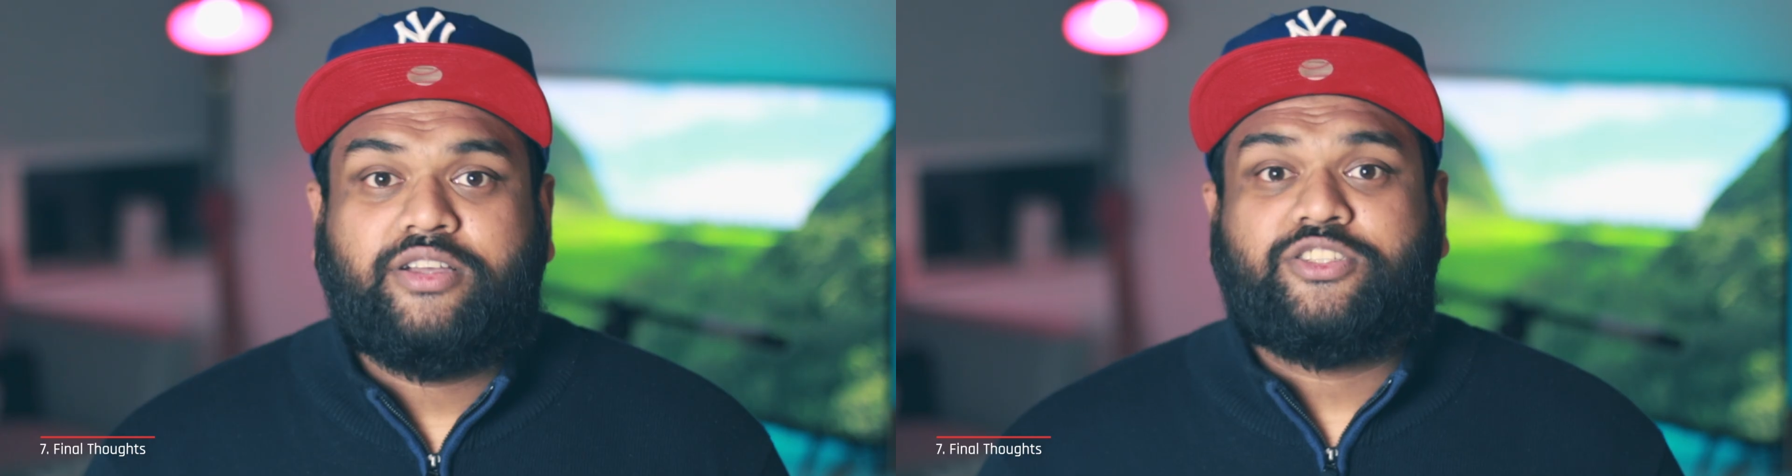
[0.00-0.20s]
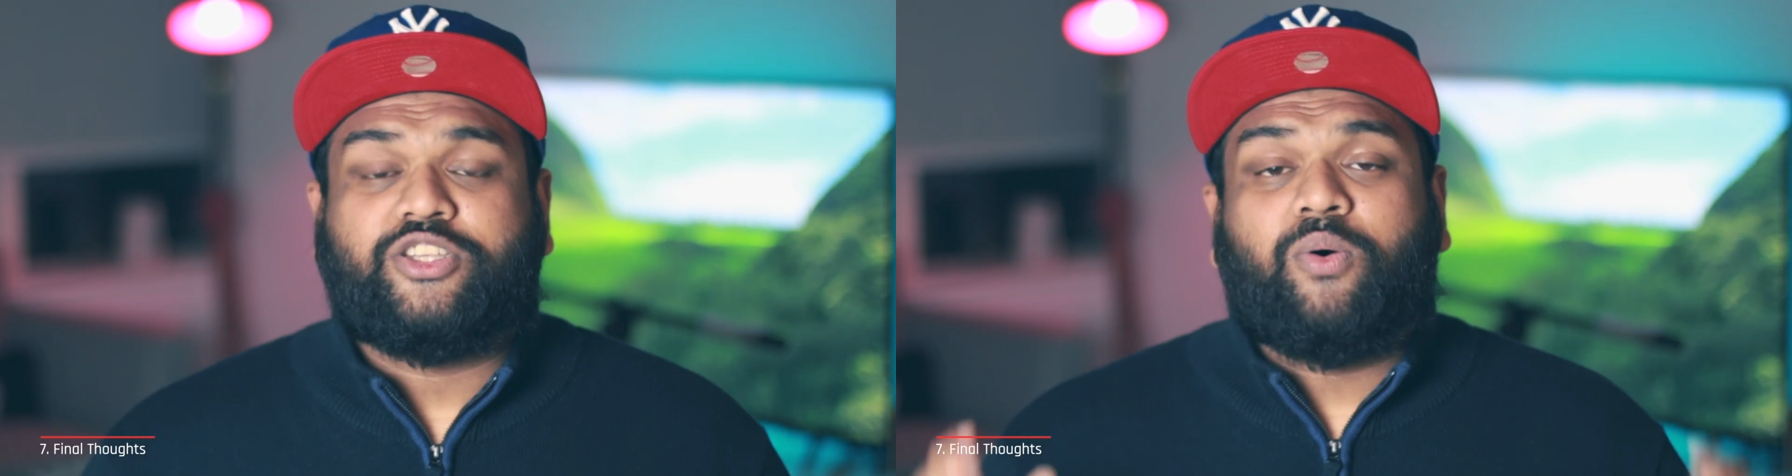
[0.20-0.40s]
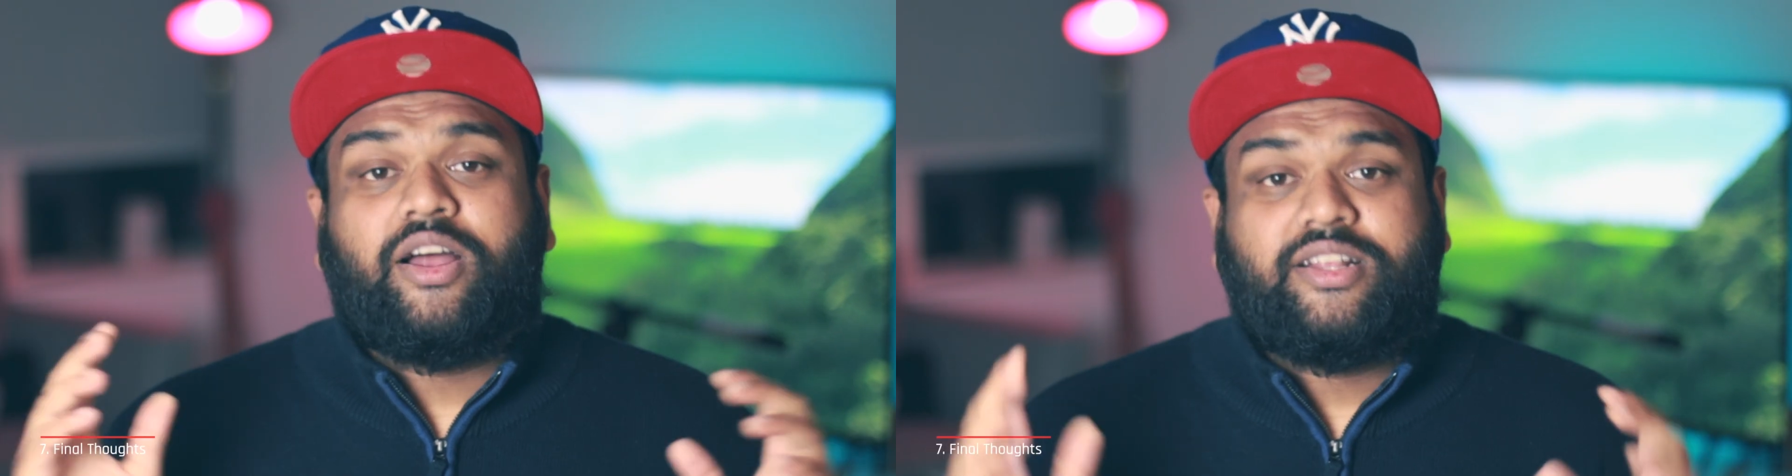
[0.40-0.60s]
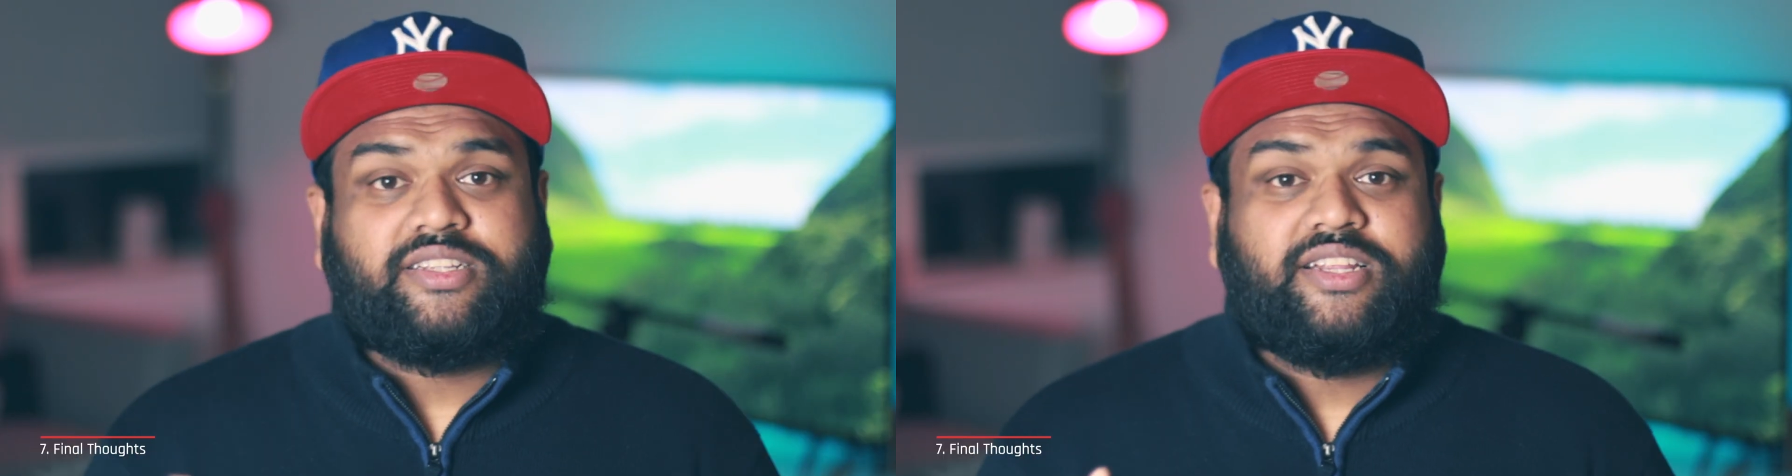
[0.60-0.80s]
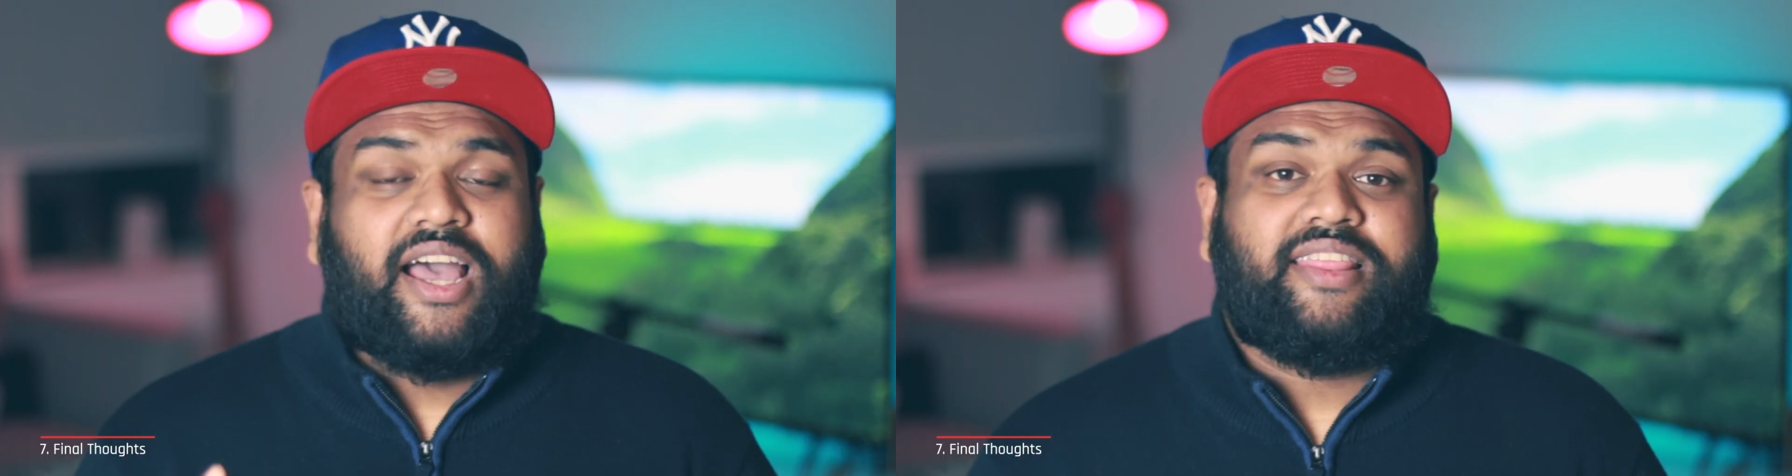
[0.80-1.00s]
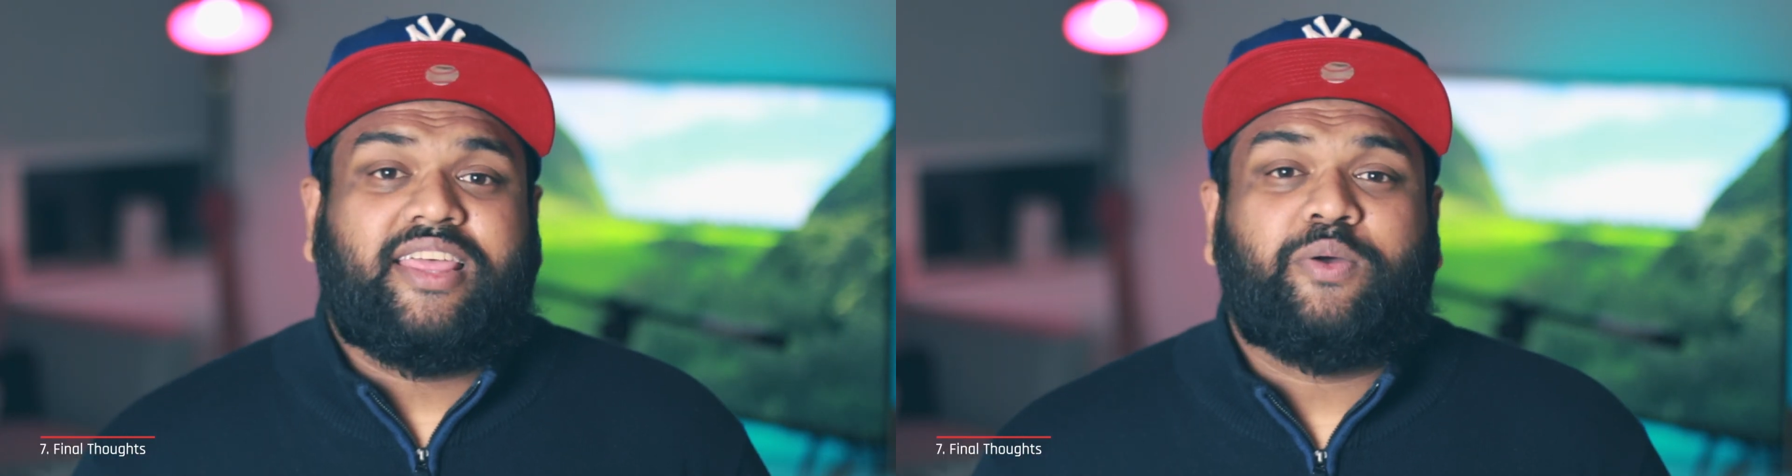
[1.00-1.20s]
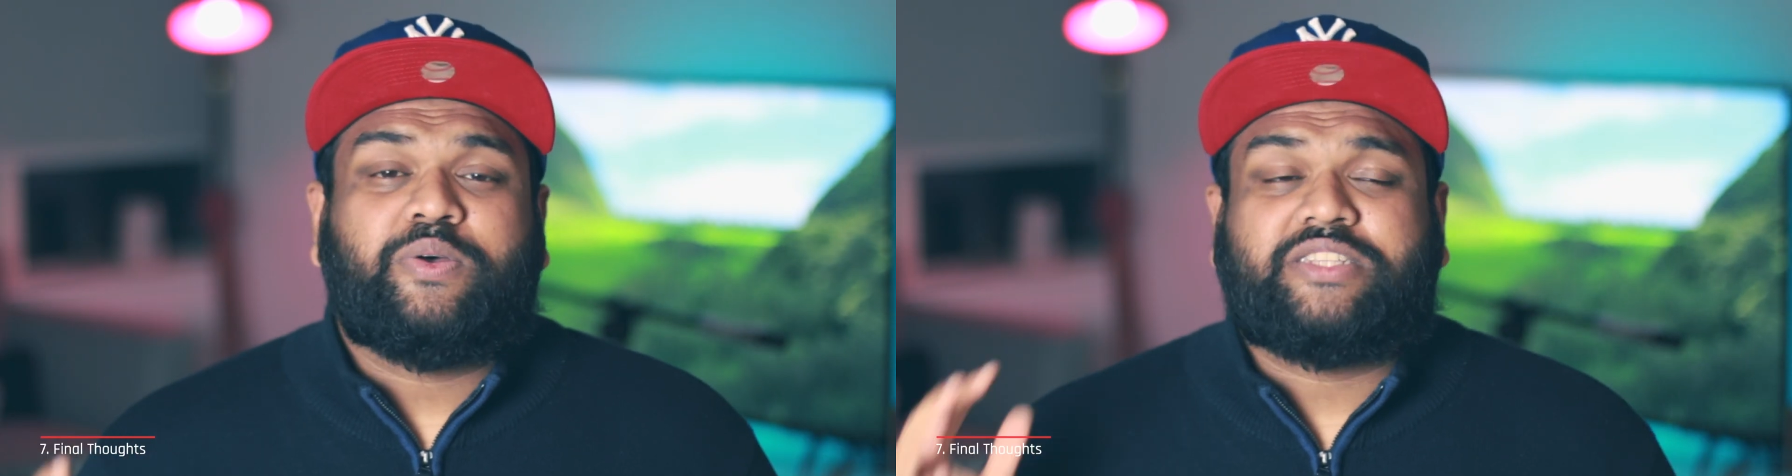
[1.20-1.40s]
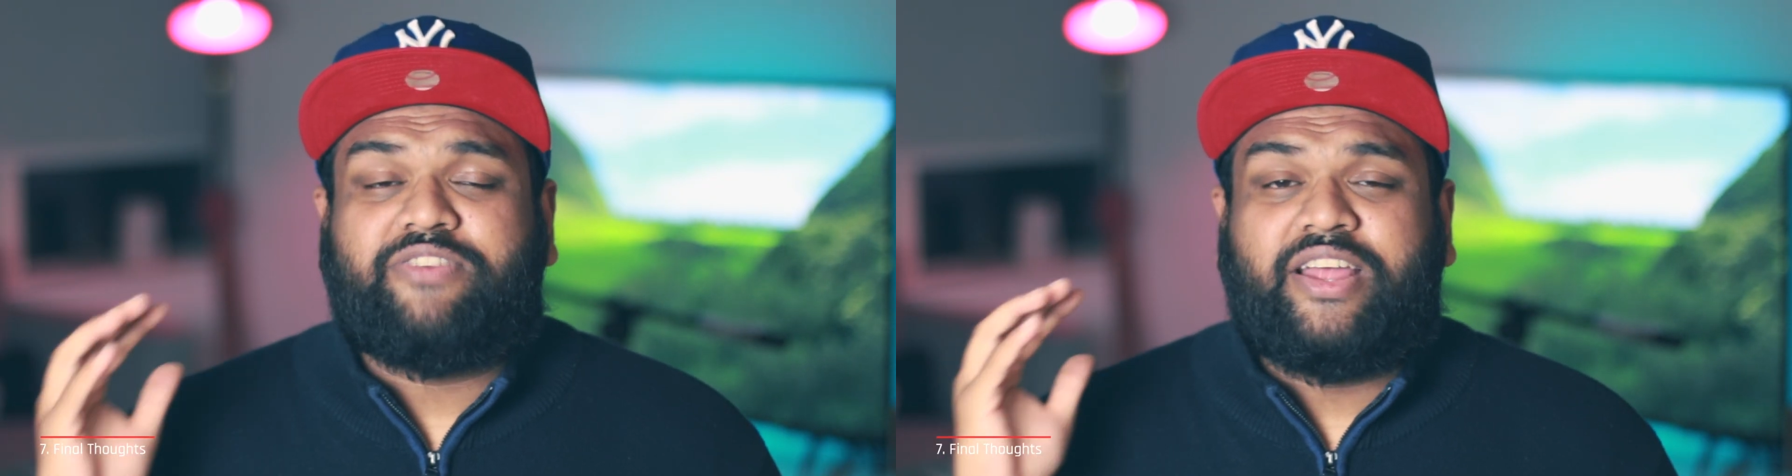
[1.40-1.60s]
So honestly, I think it
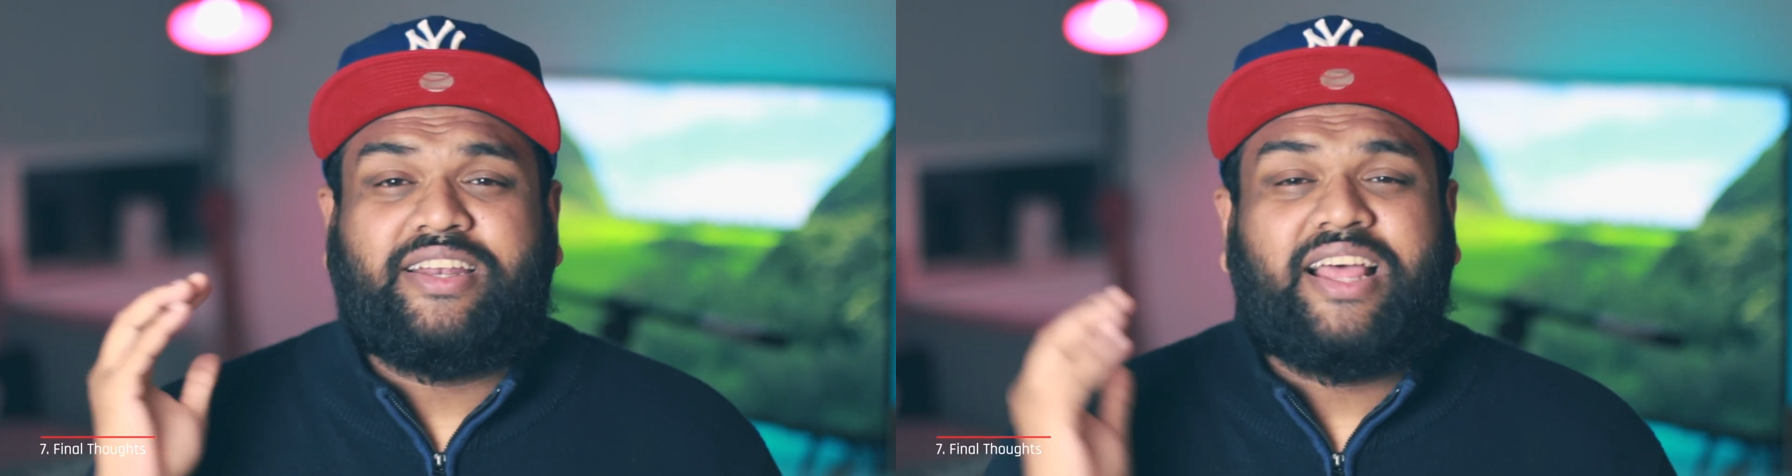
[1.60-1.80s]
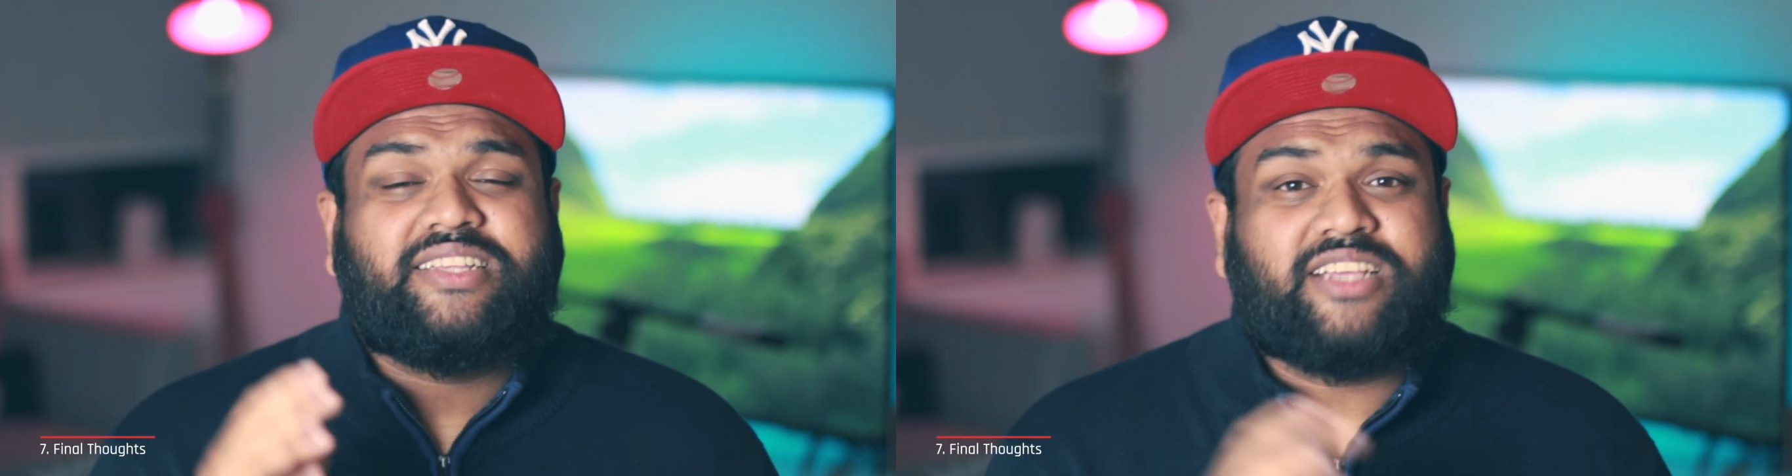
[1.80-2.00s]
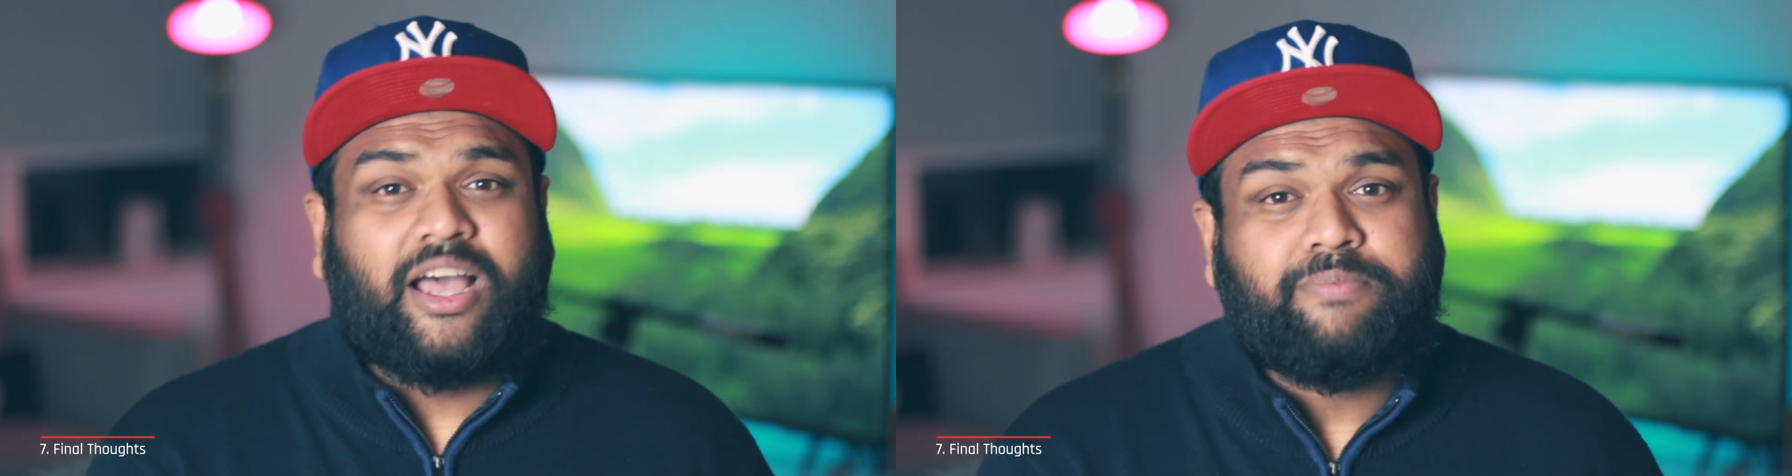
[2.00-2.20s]
was a fantastic